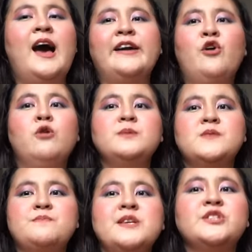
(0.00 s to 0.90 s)
I hope
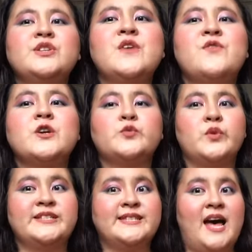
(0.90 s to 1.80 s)
that Miss Universe
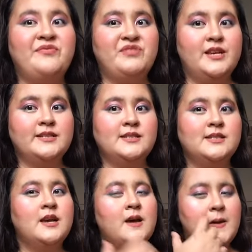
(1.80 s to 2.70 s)
would stand
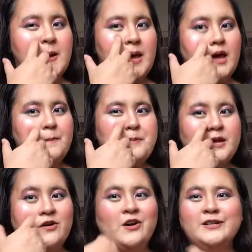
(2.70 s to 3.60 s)
this
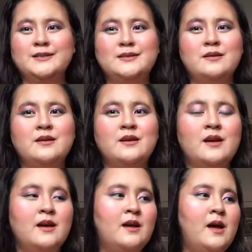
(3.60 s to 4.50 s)
because
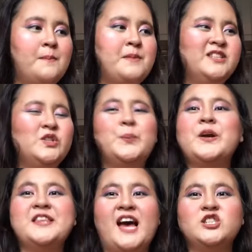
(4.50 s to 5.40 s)
Miss
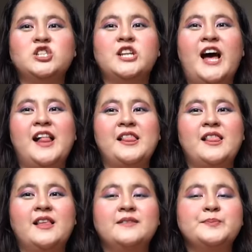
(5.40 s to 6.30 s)
Supranational